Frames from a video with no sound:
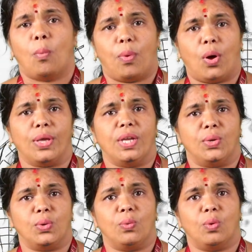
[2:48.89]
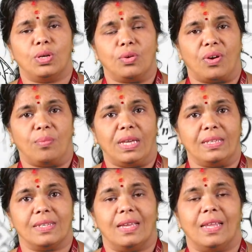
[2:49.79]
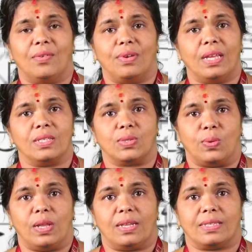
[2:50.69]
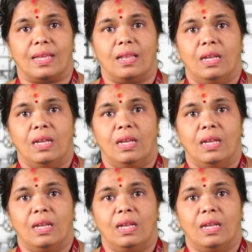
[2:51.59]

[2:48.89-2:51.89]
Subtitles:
0.2 volt from each and every solar cell.